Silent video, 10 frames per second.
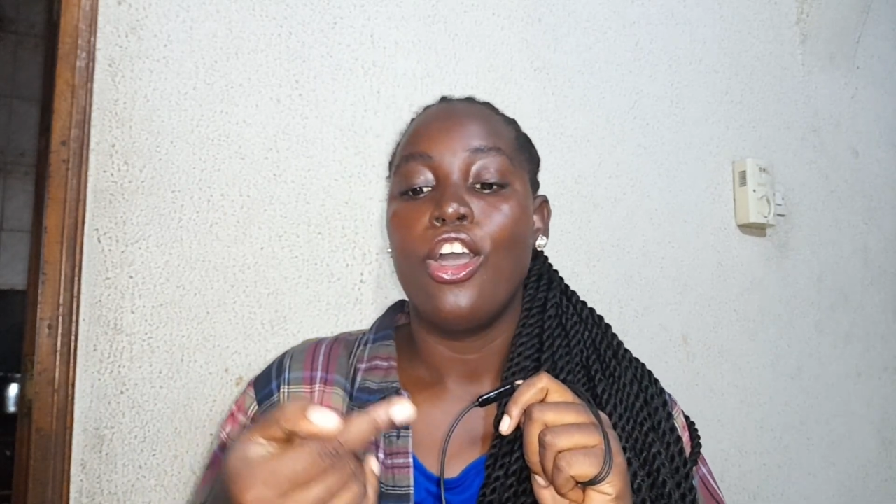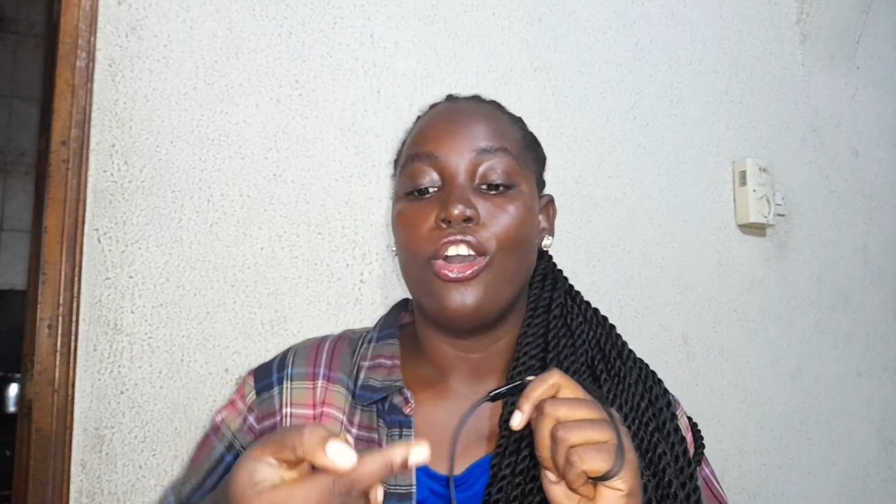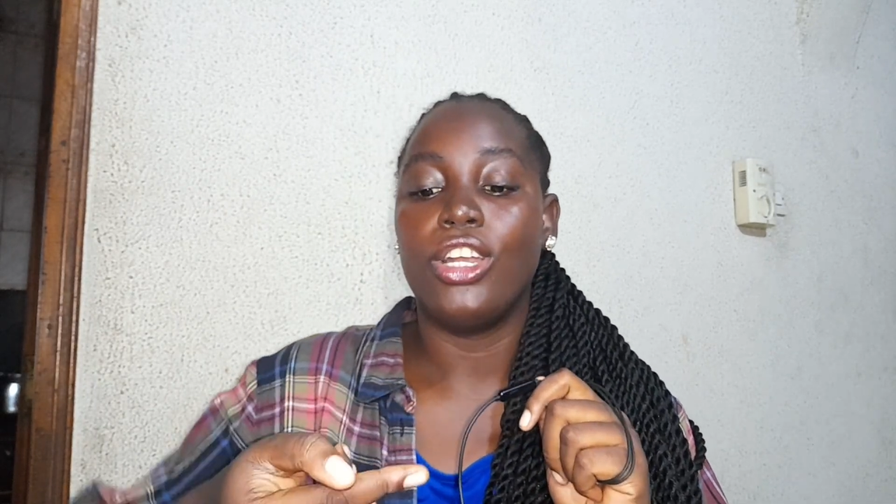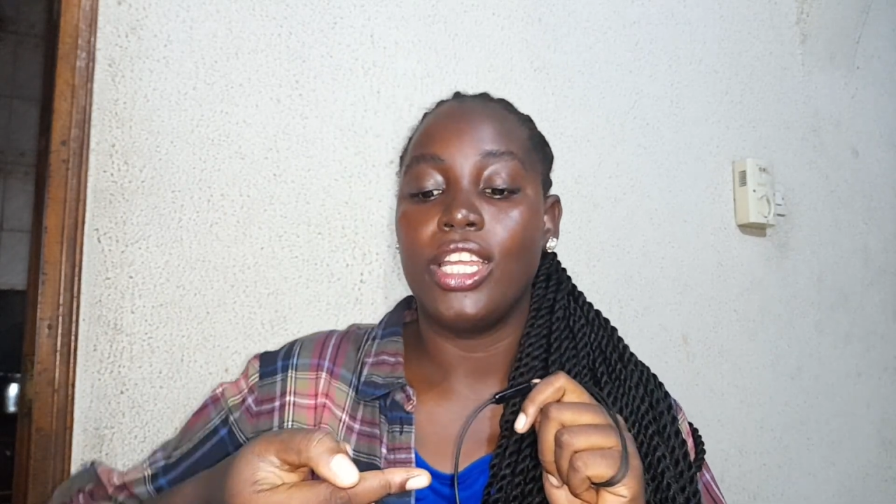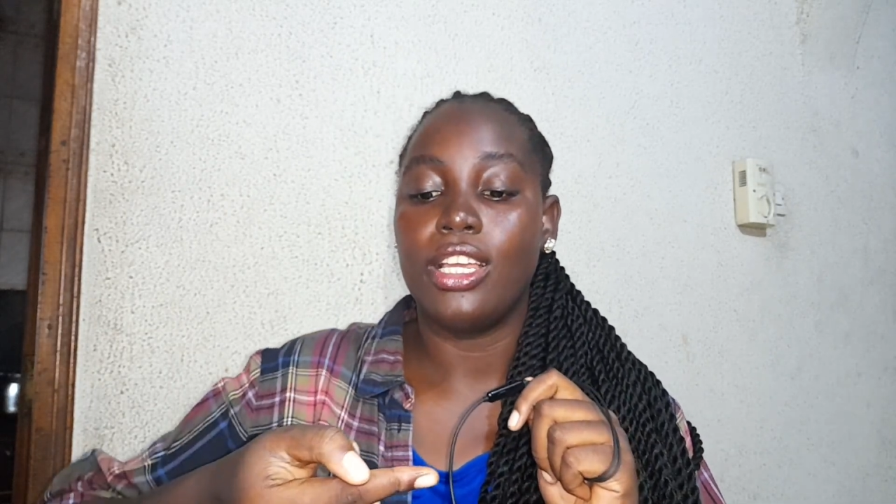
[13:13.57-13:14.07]

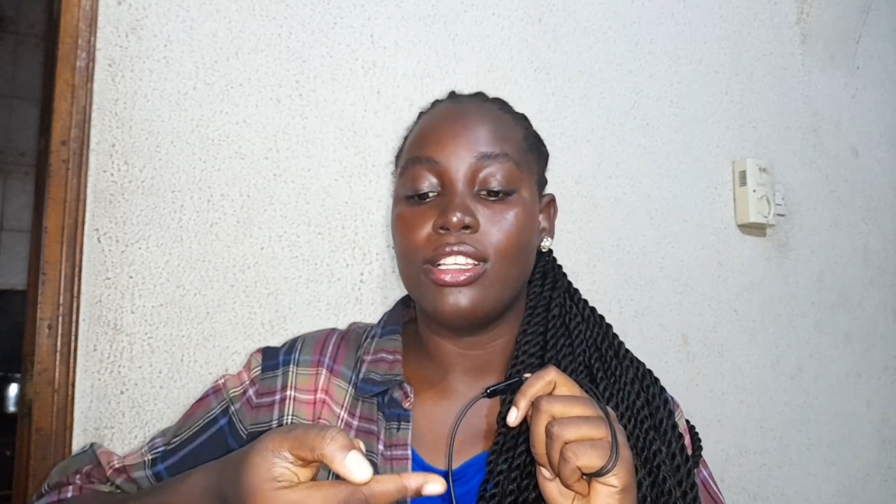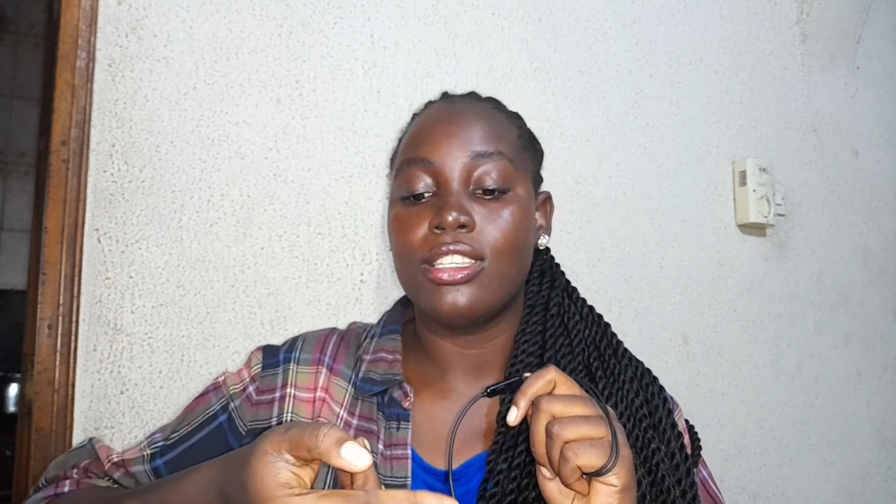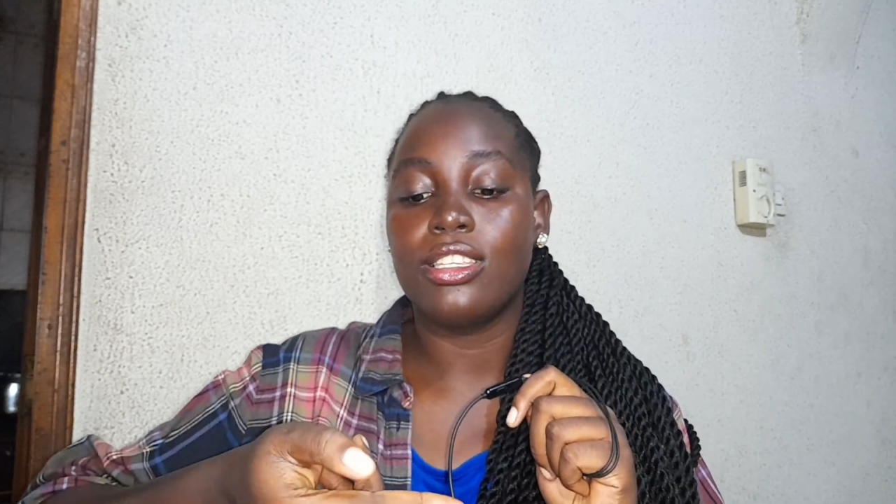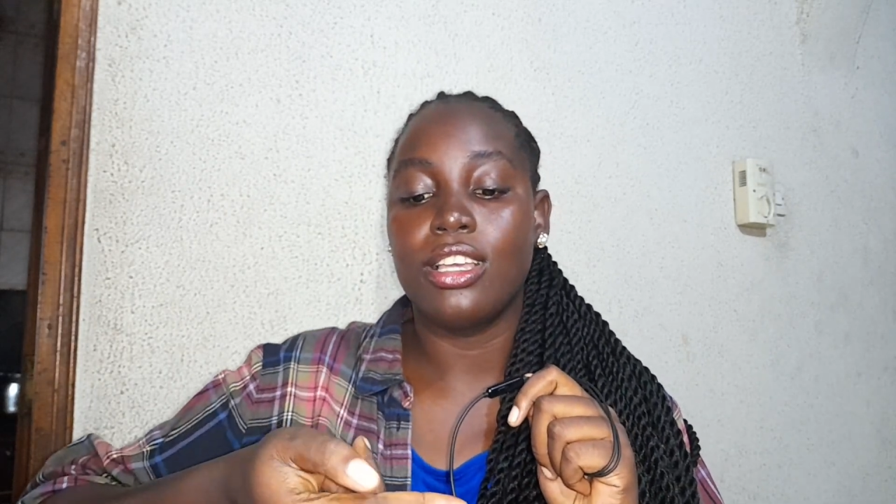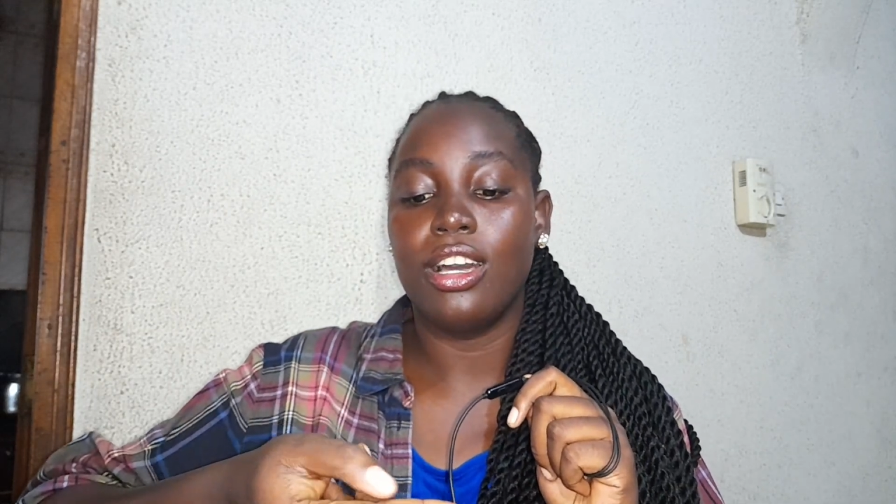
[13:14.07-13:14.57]
on
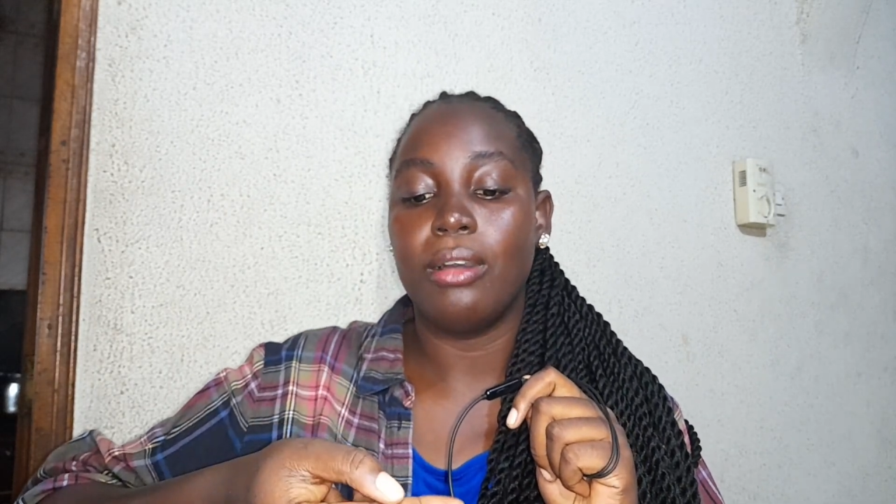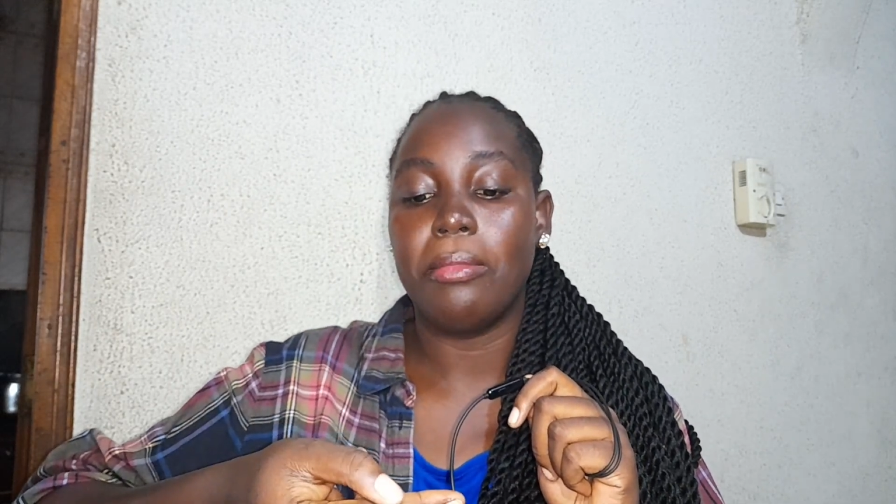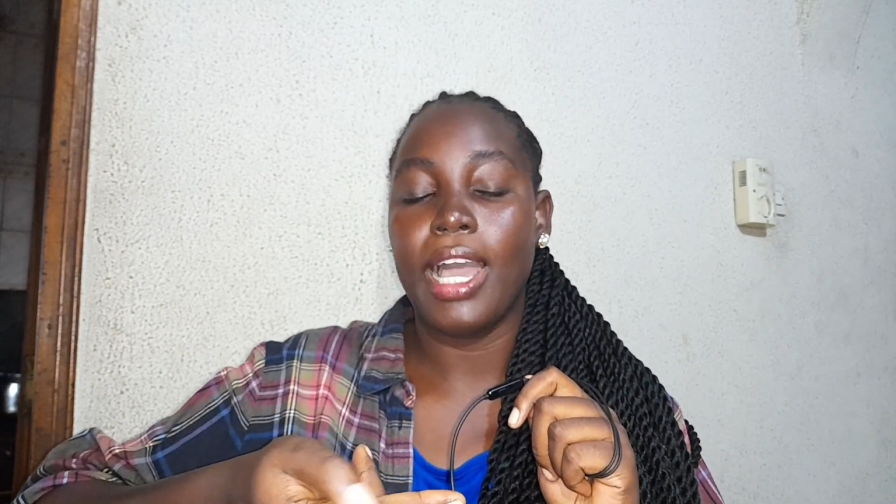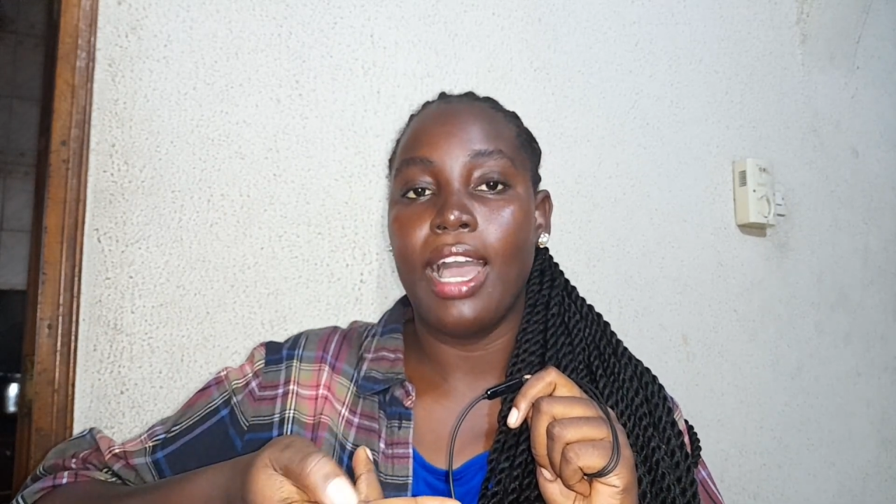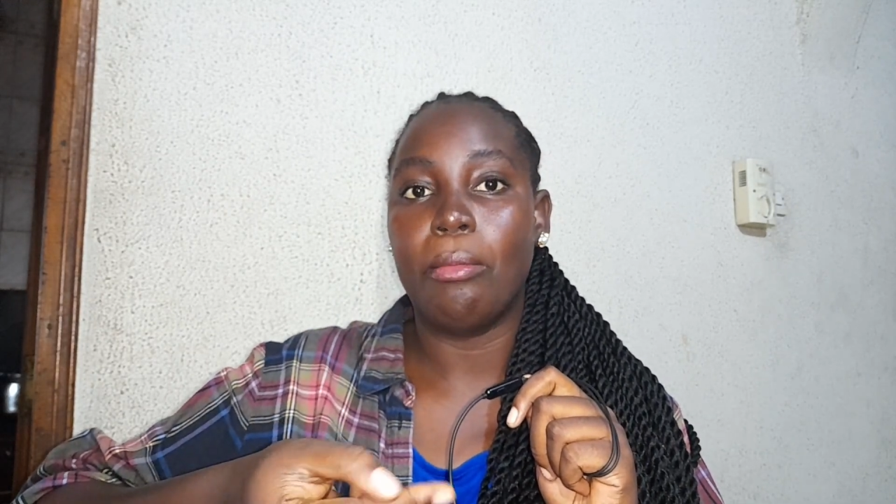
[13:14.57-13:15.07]
his
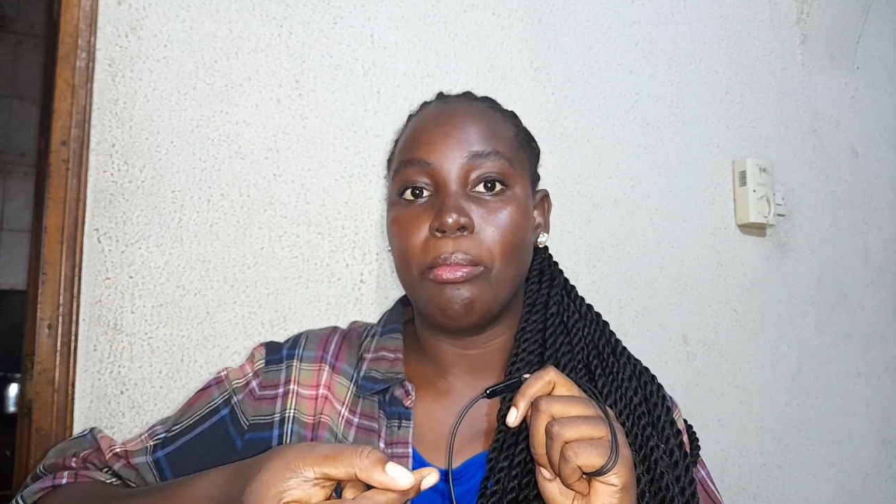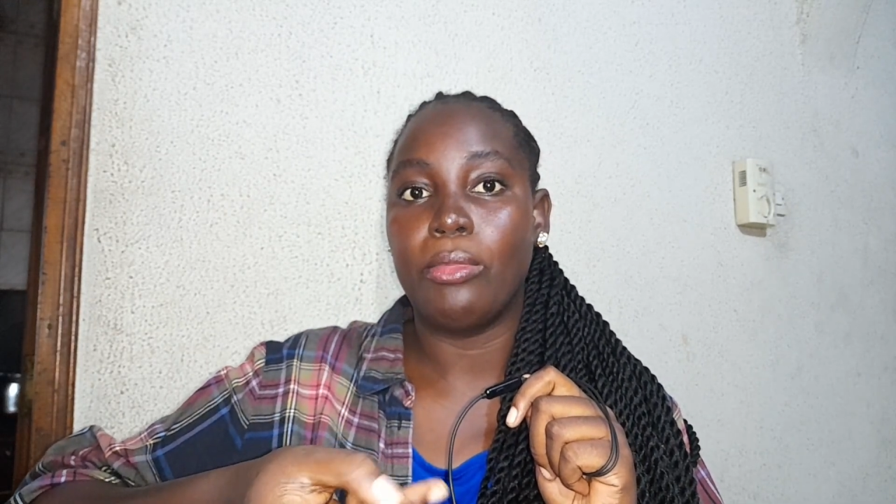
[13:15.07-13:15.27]
arm,